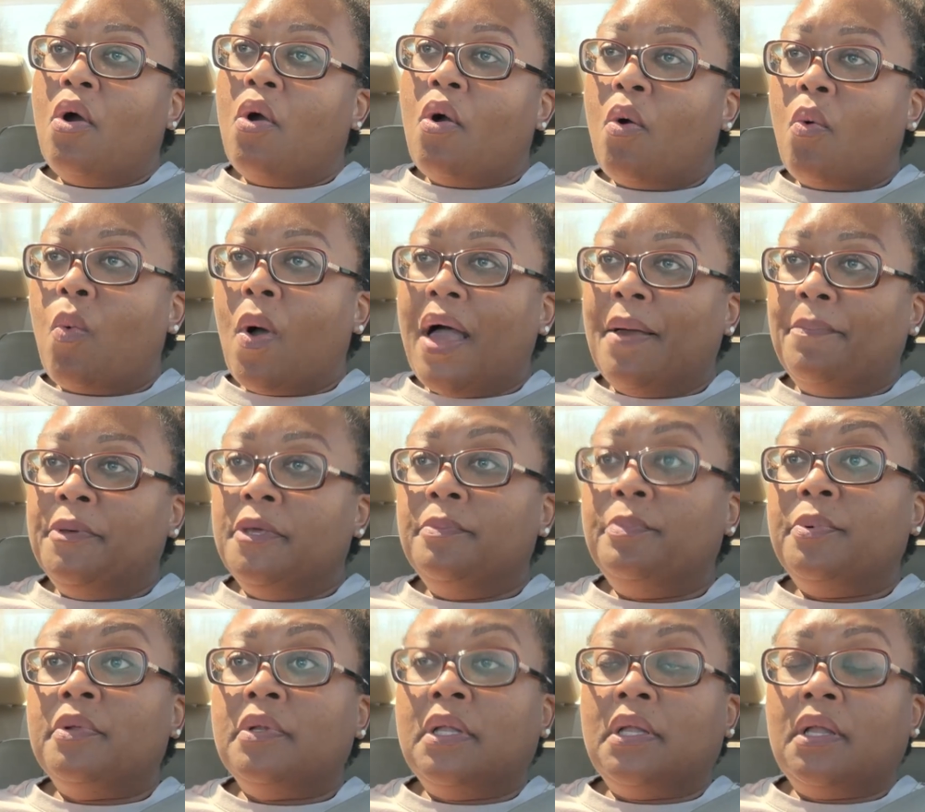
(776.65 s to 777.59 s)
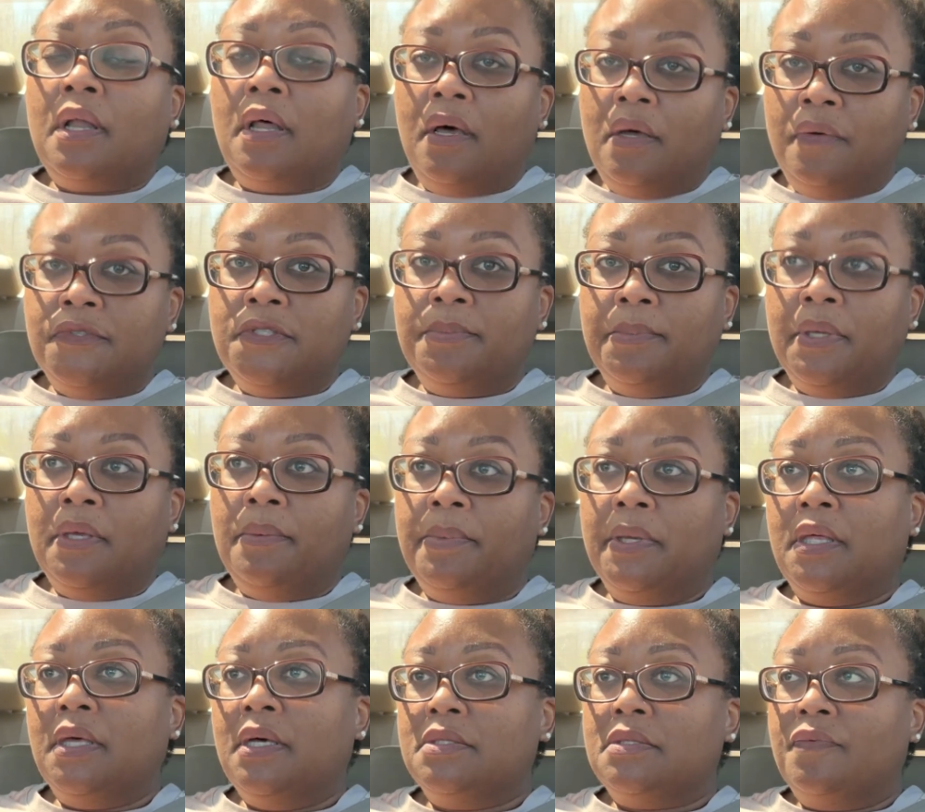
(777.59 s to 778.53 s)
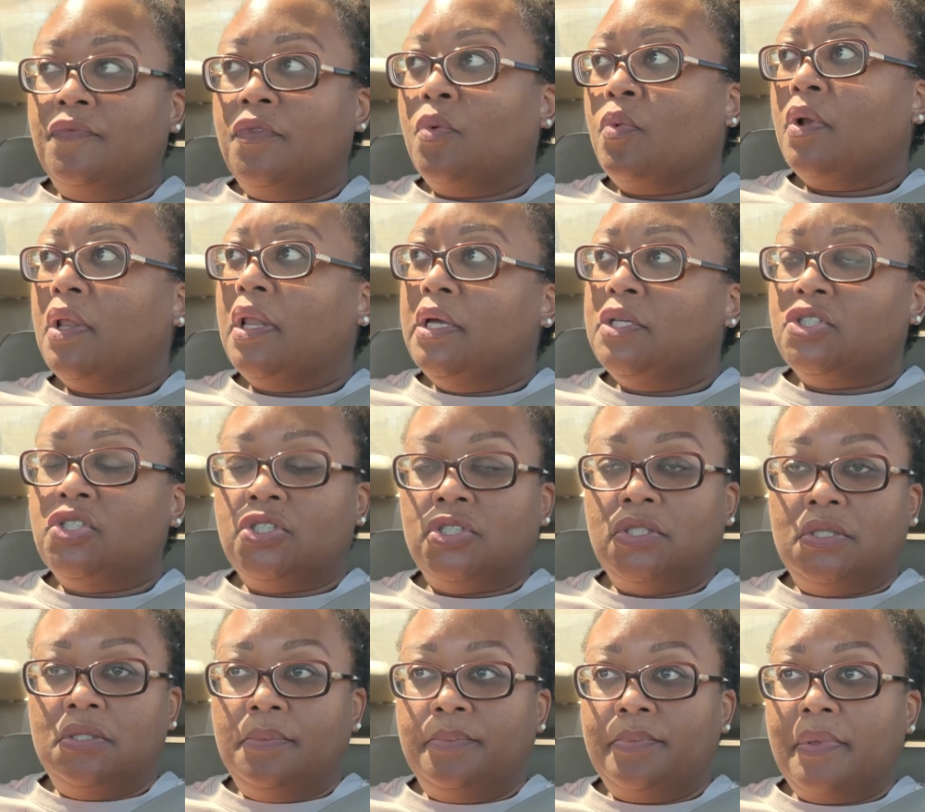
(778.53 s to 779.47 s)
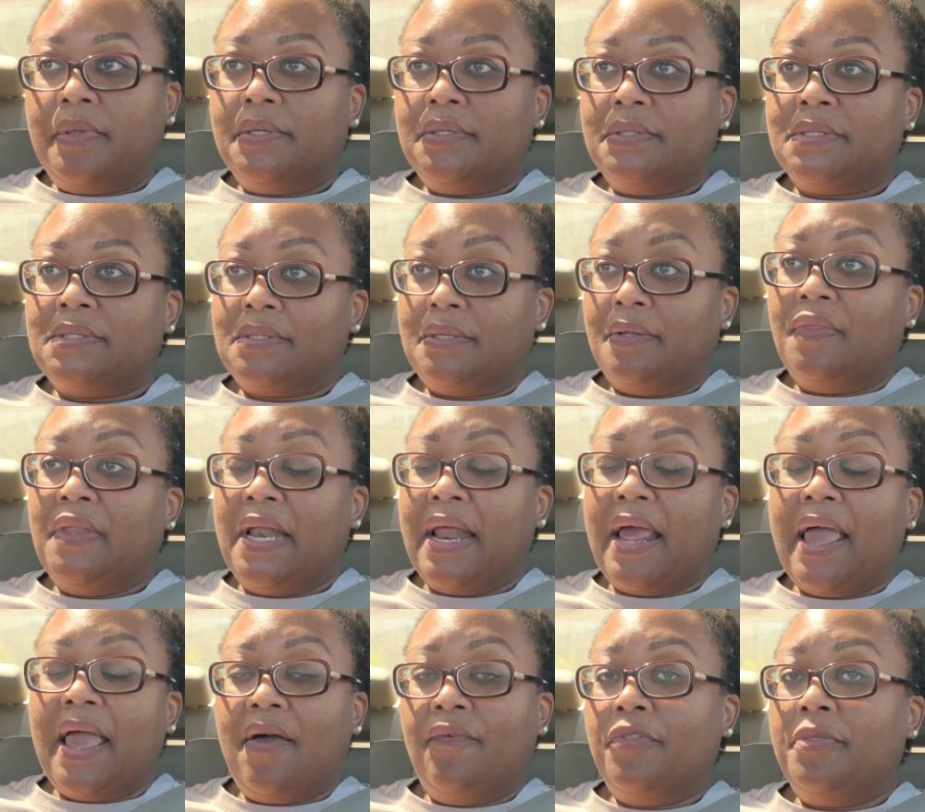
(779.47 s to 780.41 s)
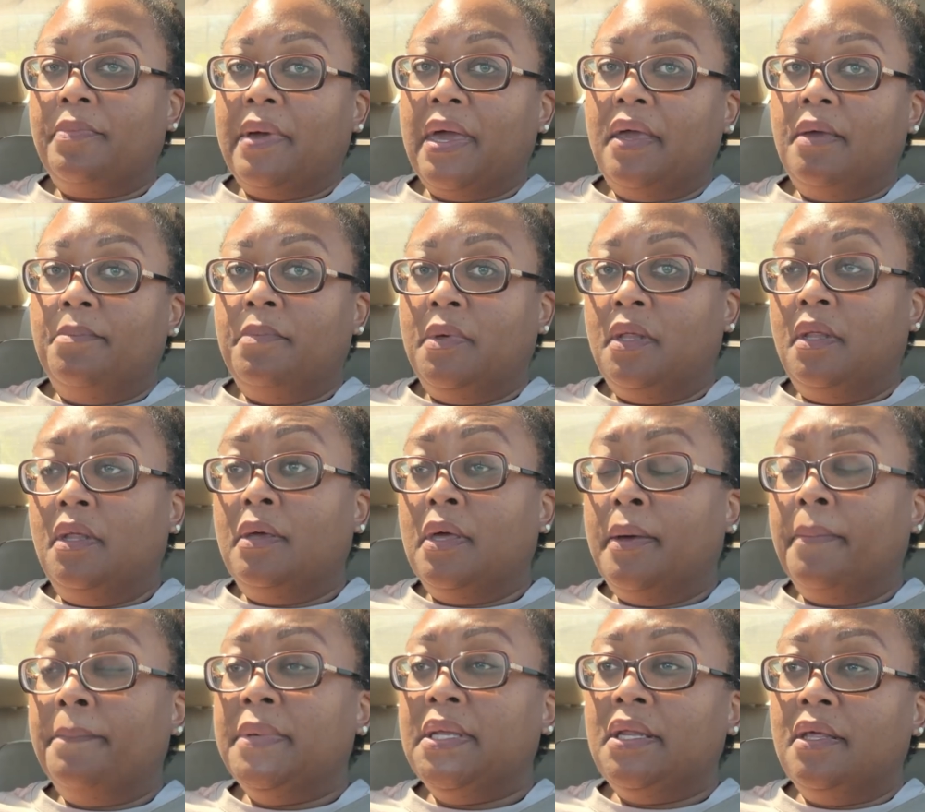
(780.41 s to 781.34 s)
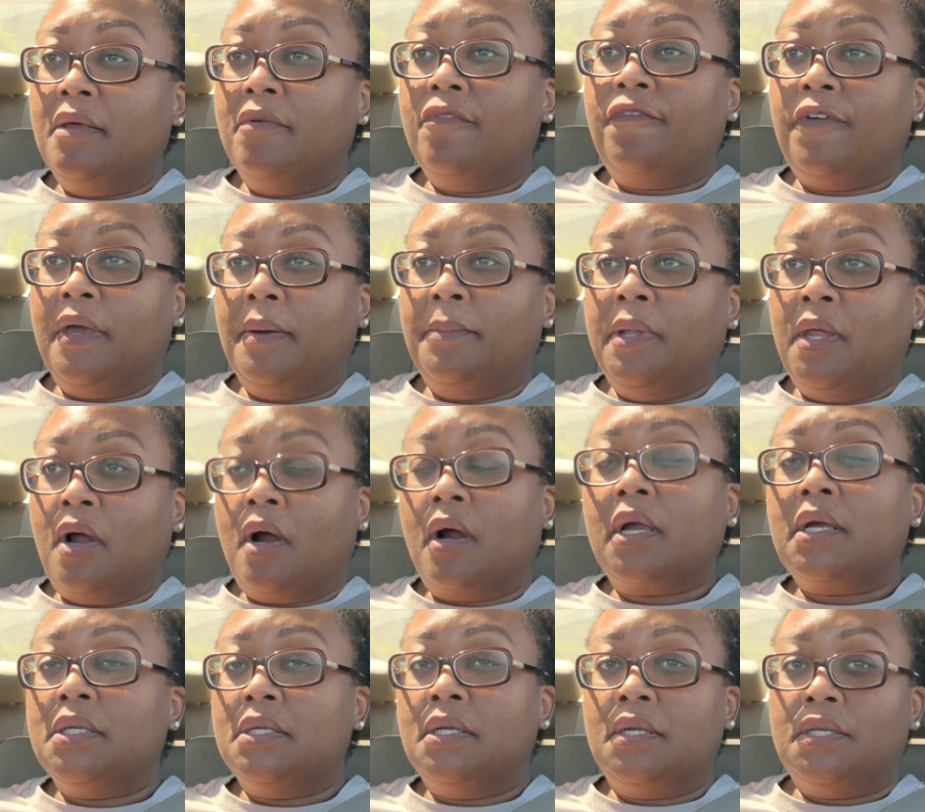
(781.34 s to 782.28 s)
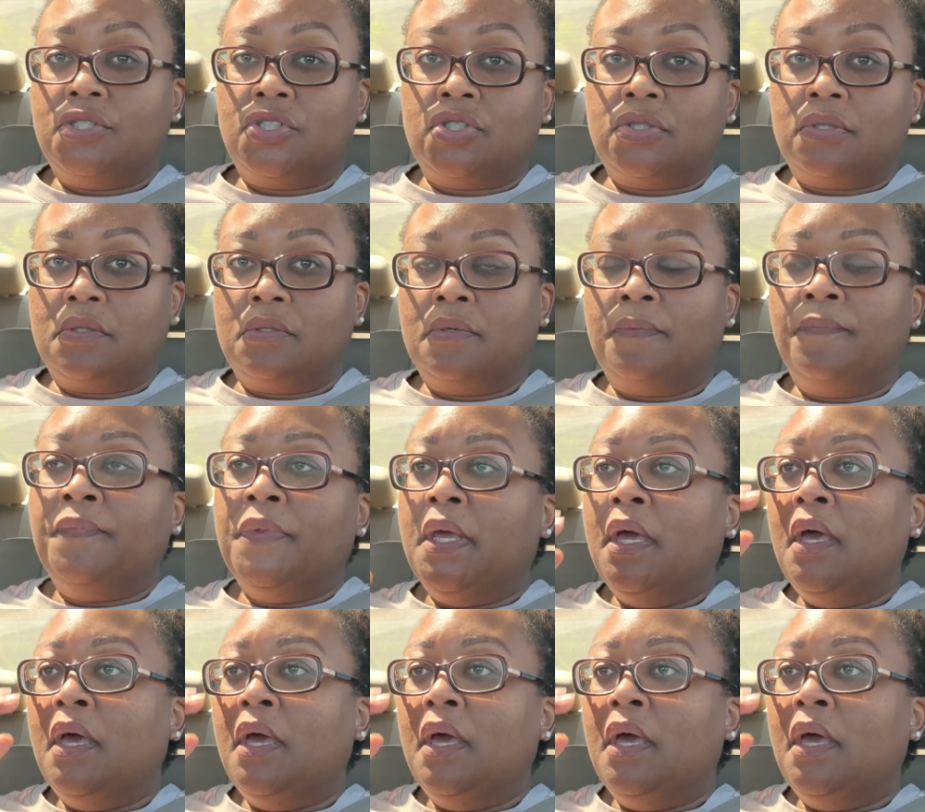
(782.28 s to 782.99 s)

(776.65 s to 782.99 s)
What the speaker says: or why people loved me, because of the relationships that I have with my immediate family are conditional.